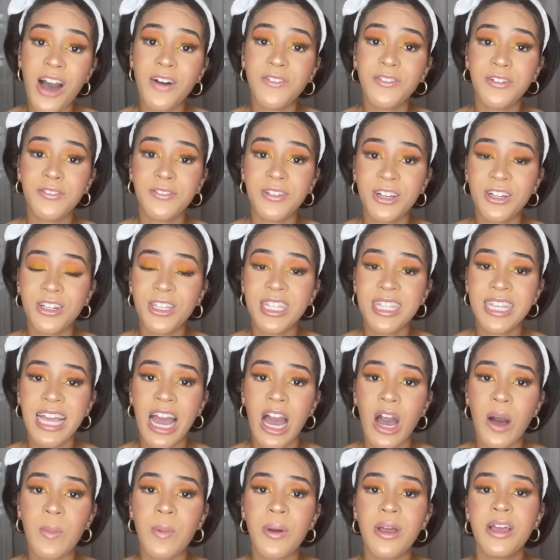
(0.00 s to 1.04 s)
of your
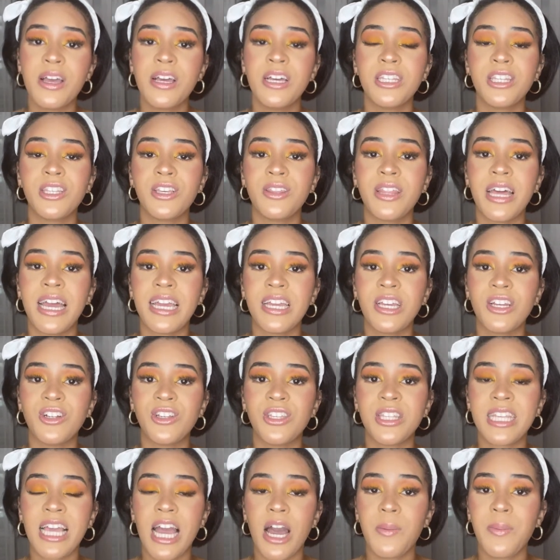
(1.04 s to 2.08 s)
scalp so that your
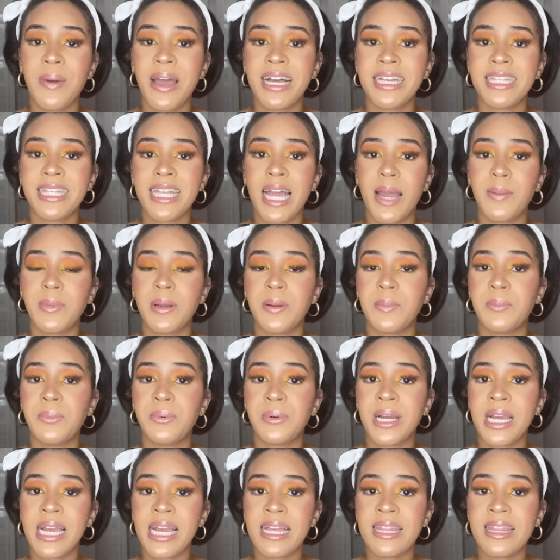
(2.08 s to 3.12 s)
scalp has time to
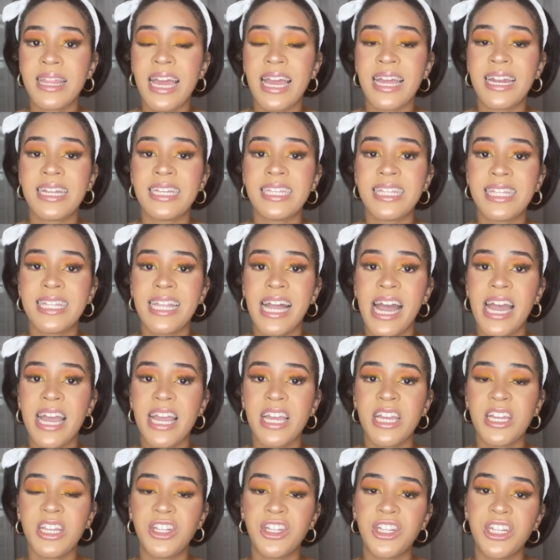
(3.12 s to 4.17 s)
breathe and it's not
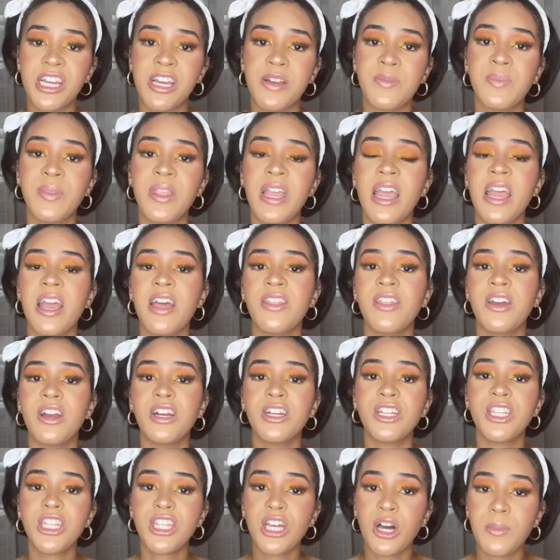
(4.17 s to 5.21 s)
itchy. There
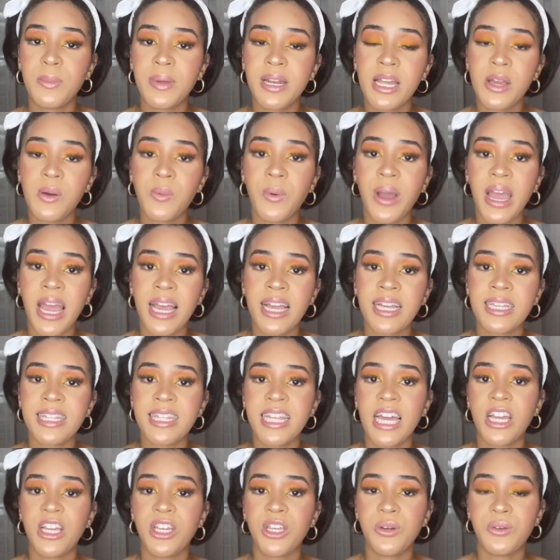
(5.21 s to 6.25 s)
are so many ways
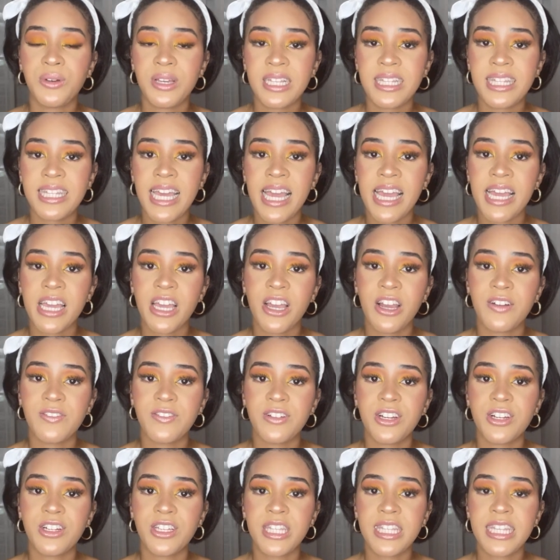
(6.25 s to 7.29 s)
that you can take care of
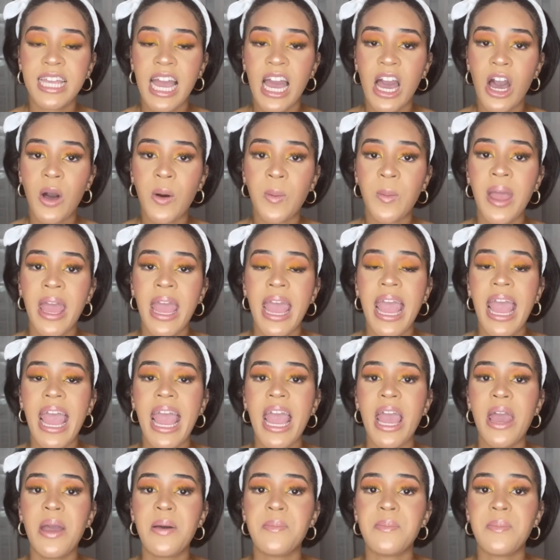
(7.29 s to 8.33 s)
your scalp
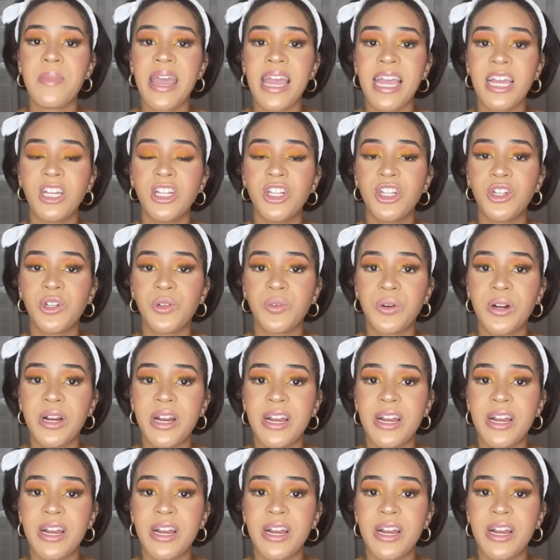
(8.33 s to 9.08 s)
and make sure